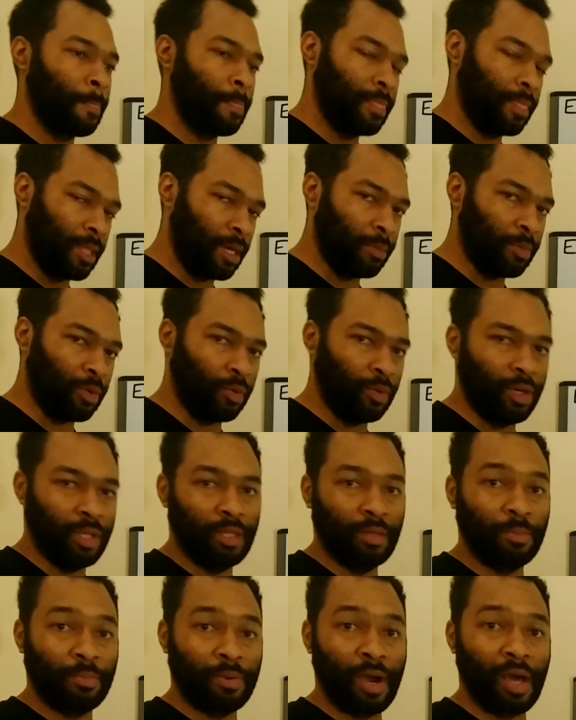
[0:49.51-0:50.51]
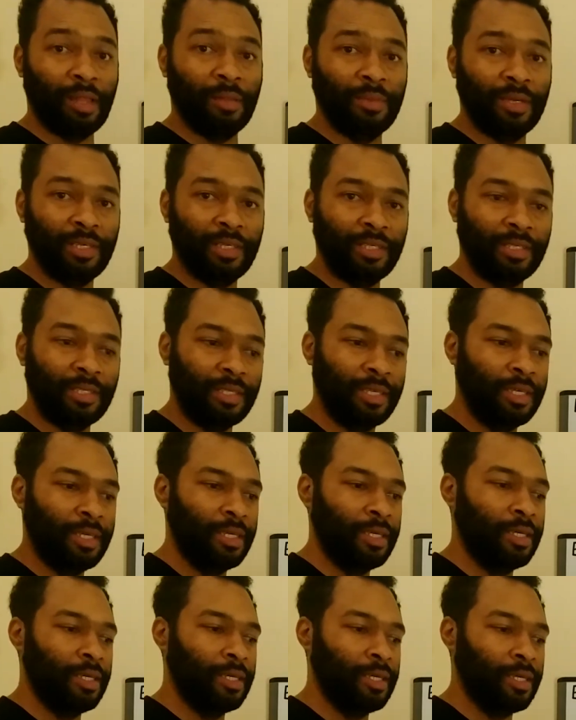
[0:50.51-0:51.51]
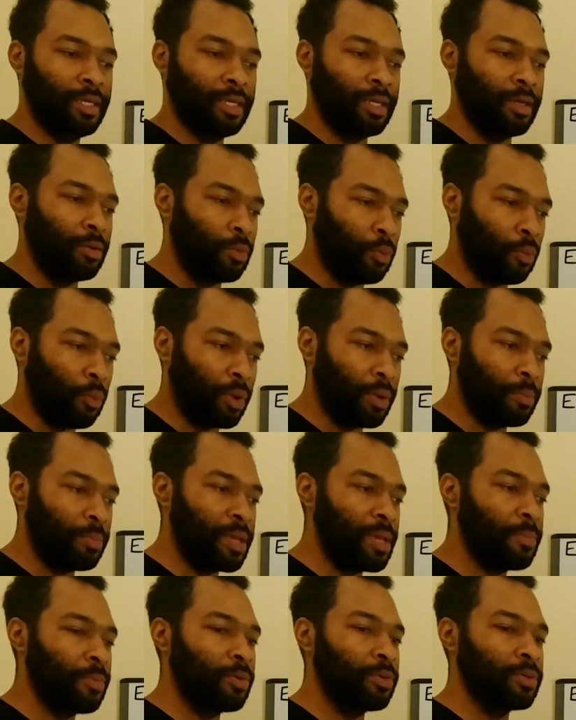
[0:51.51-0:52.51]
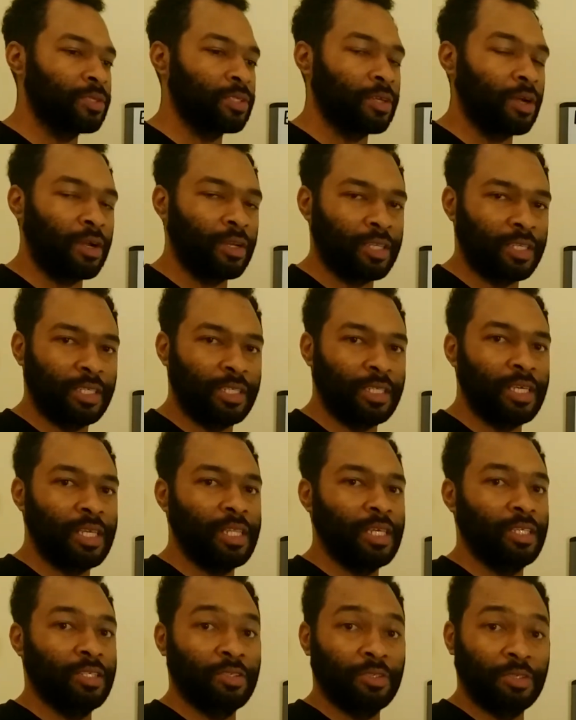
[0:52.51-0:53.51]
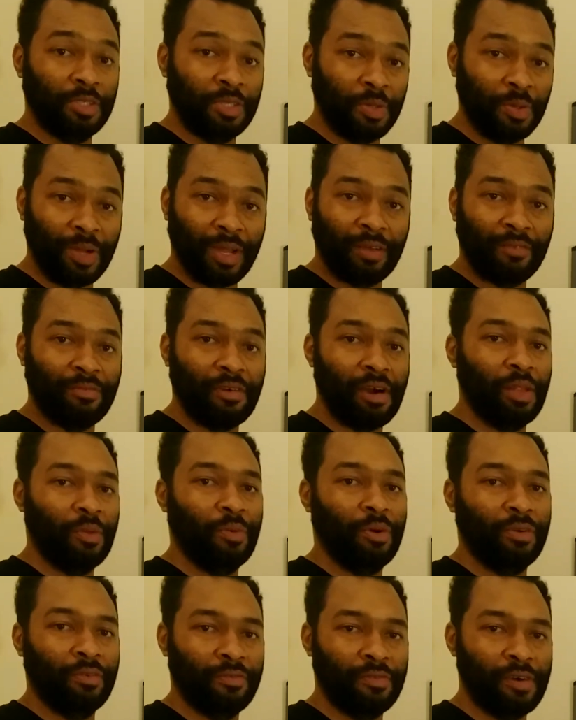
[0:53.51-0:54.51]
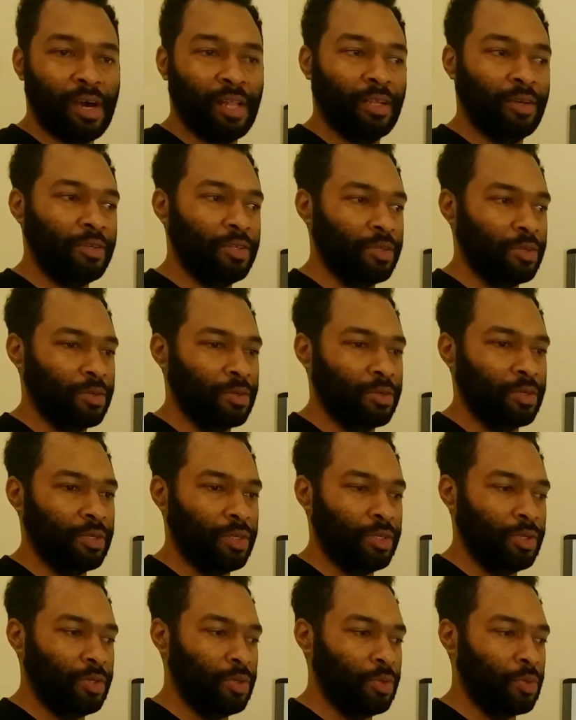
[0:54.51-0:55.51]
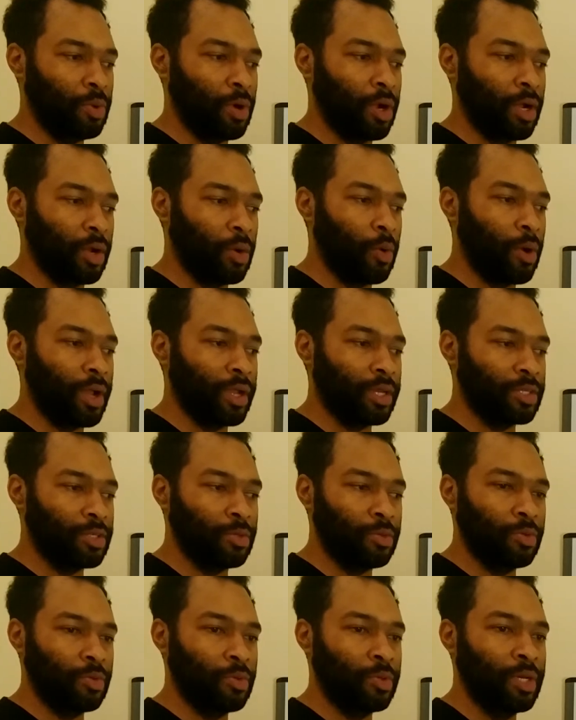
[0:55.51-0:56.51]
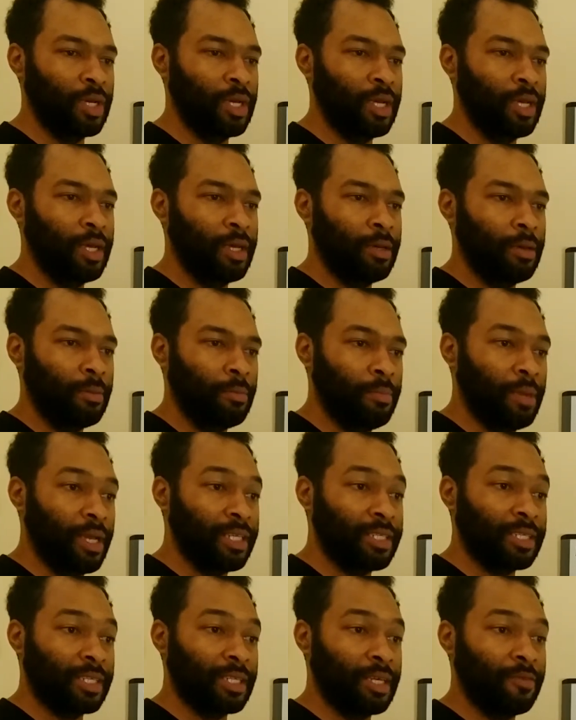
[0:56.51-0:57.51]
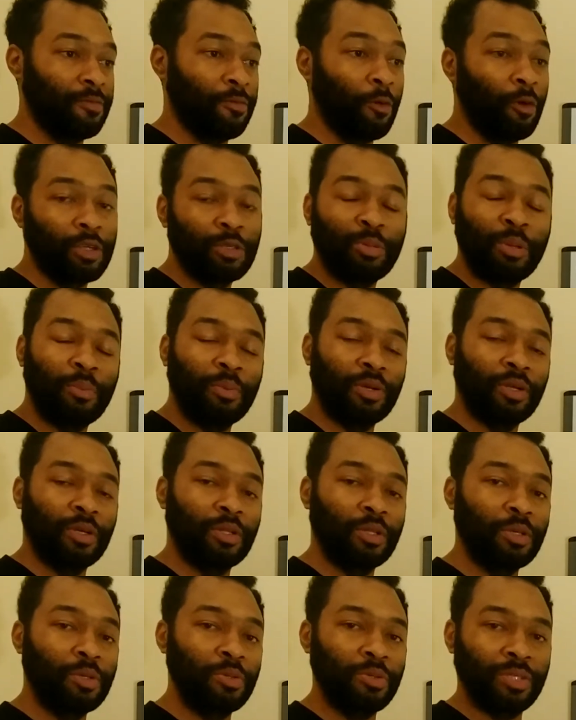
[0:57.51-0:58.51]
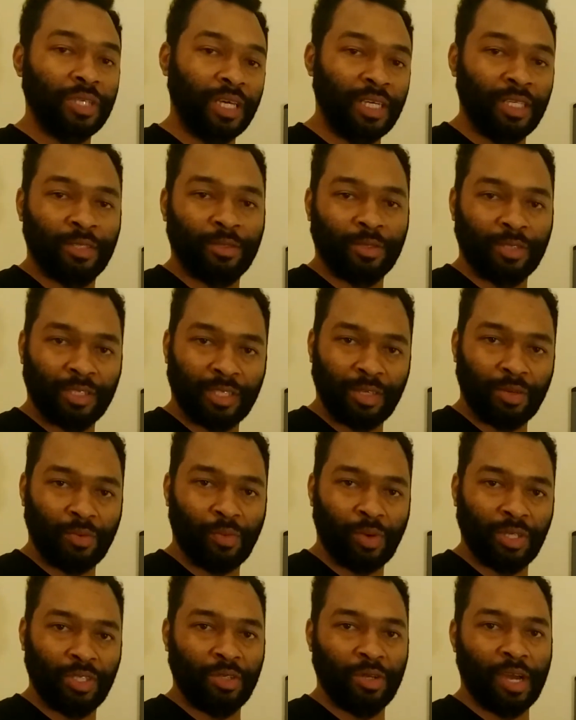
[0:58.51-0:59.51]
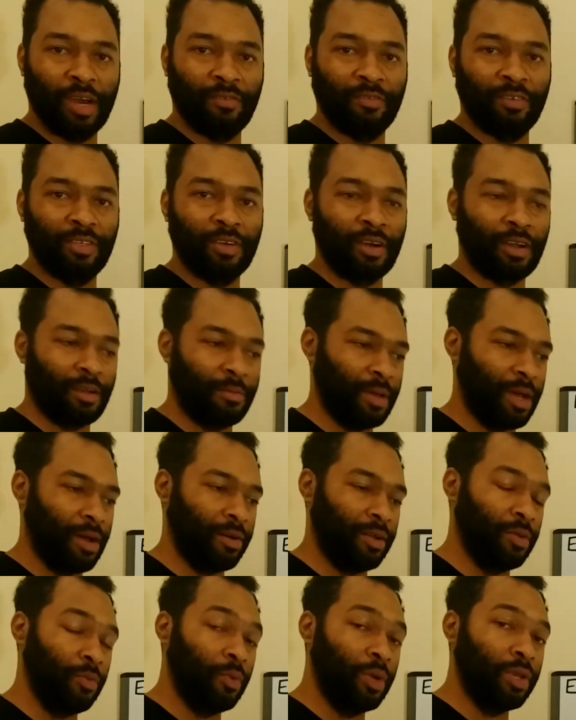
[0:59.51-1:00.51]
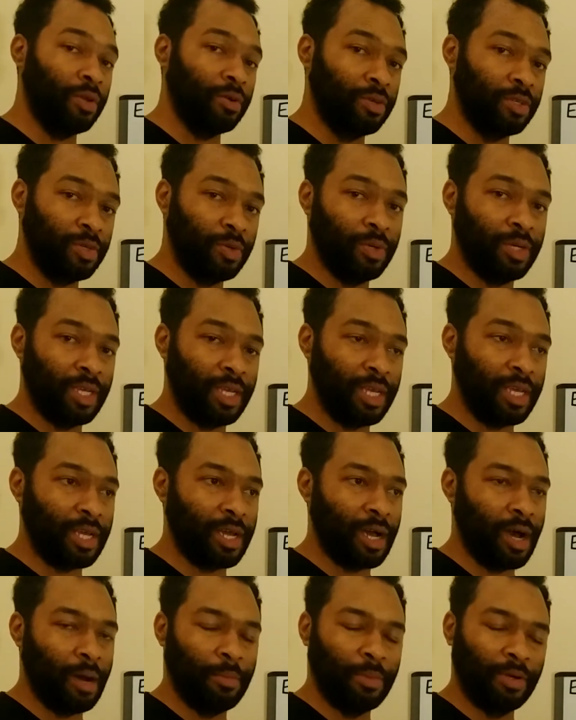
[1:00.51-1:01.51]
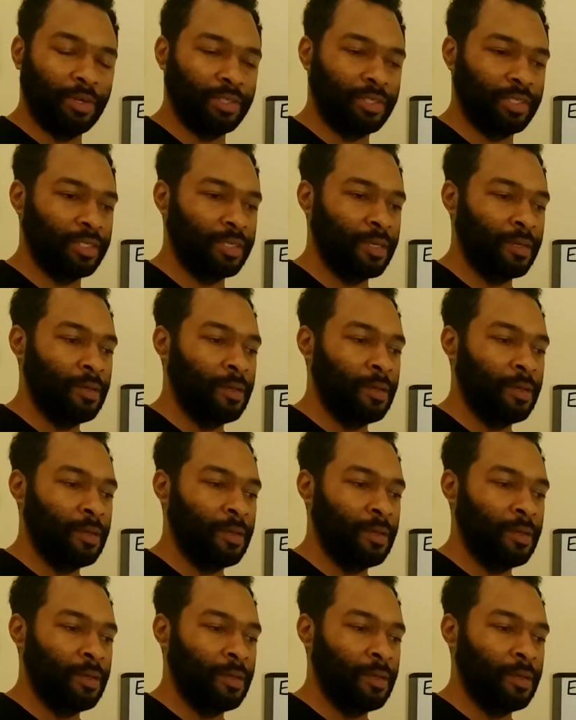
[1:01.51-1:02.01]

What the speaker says: Number one, the problem is when people start to see that you're doing follow unfollow, you are going to basically force people to lose interest in what you have to talk about. And when doing e-commerce,